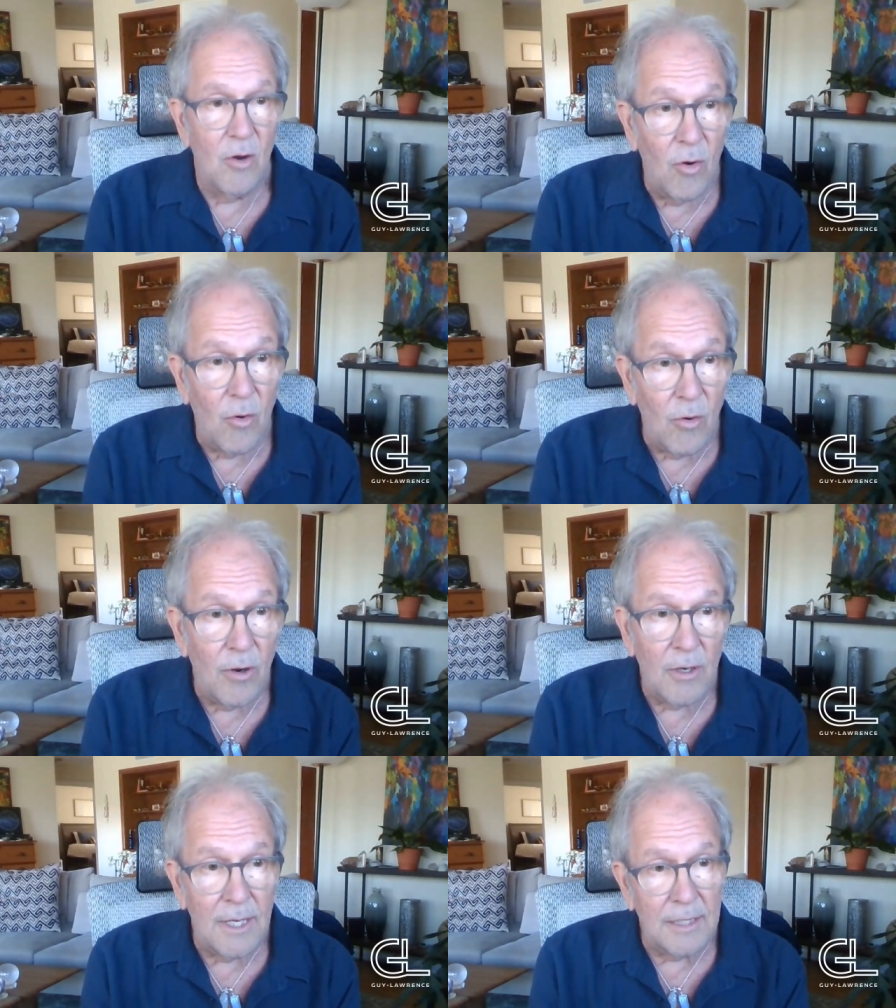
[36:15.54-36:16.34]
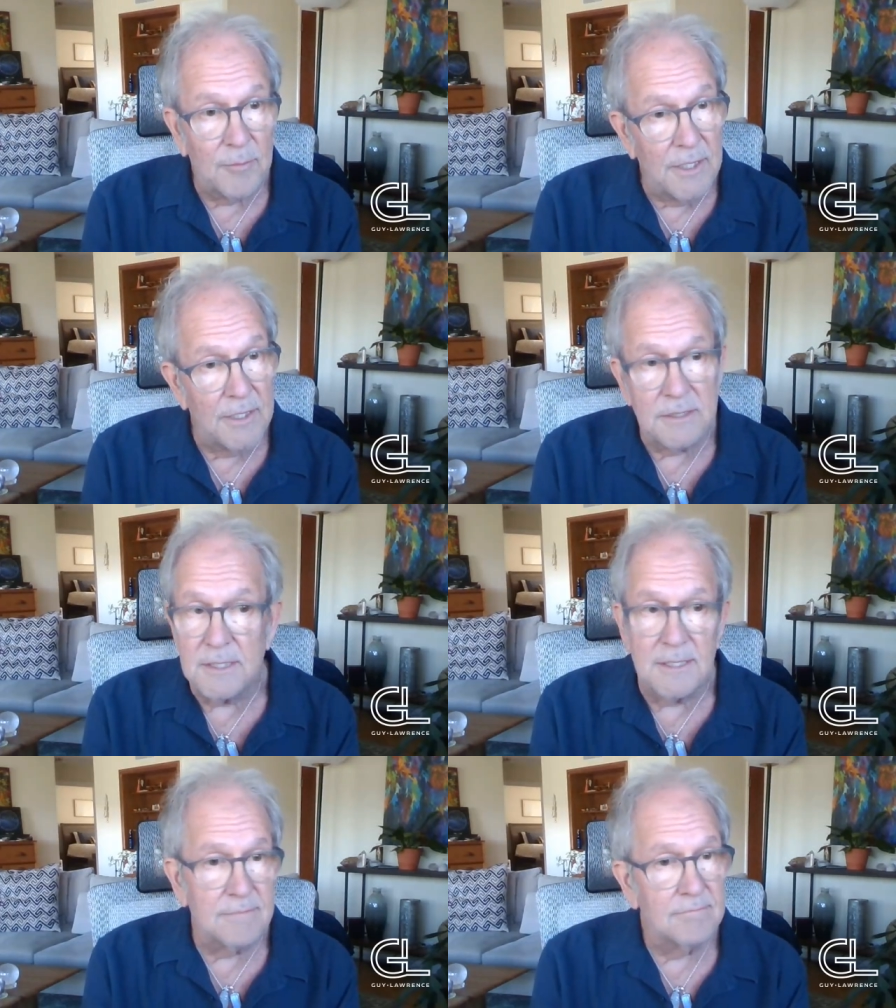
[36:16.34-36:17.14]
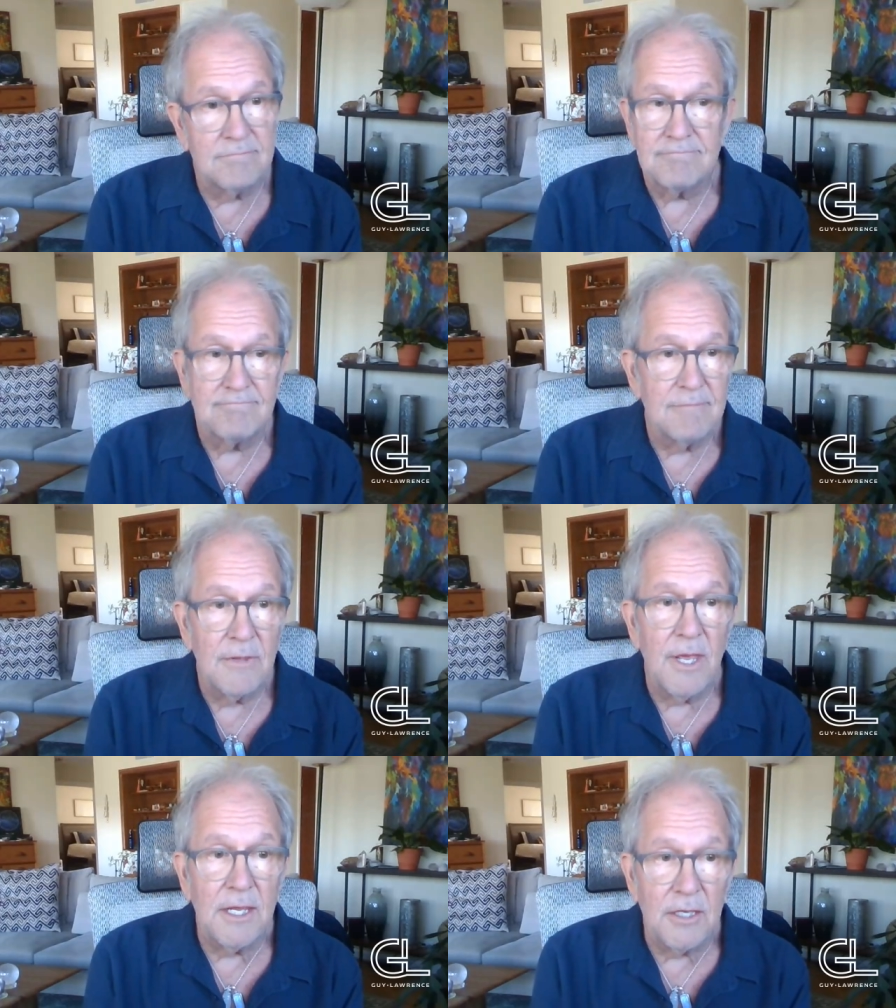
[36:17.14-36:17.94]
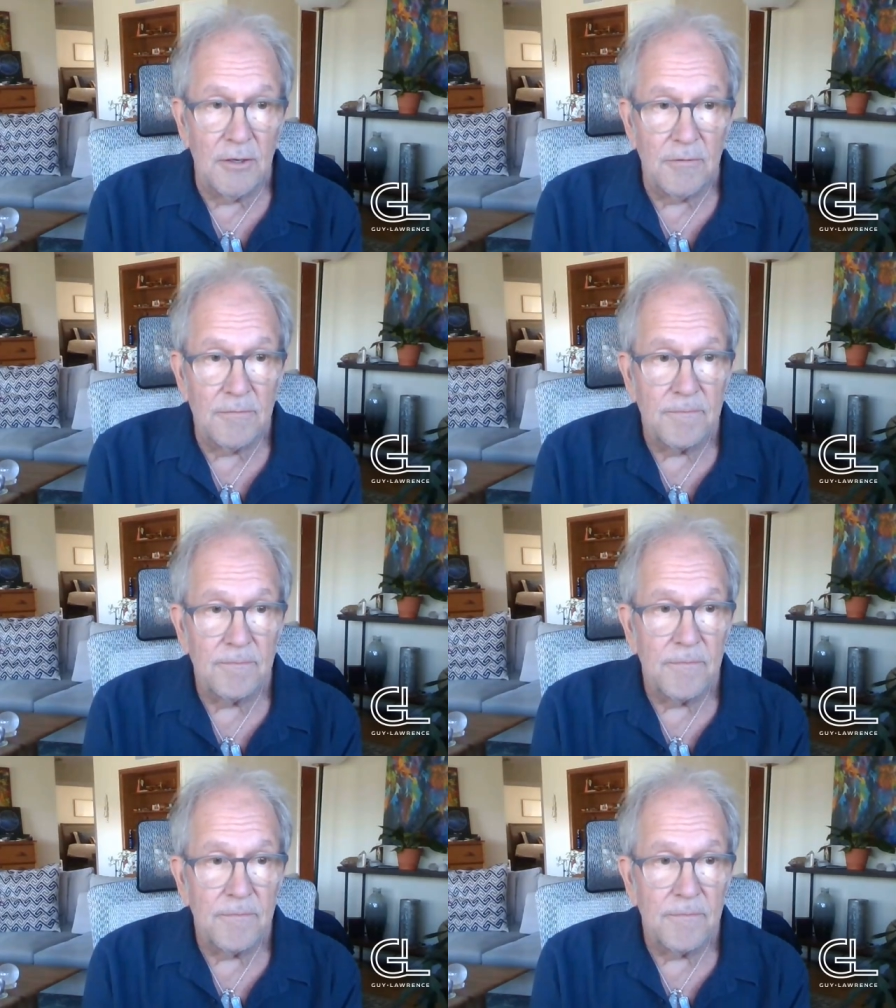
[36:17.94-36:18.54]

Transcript: Or like me, they say, thank you.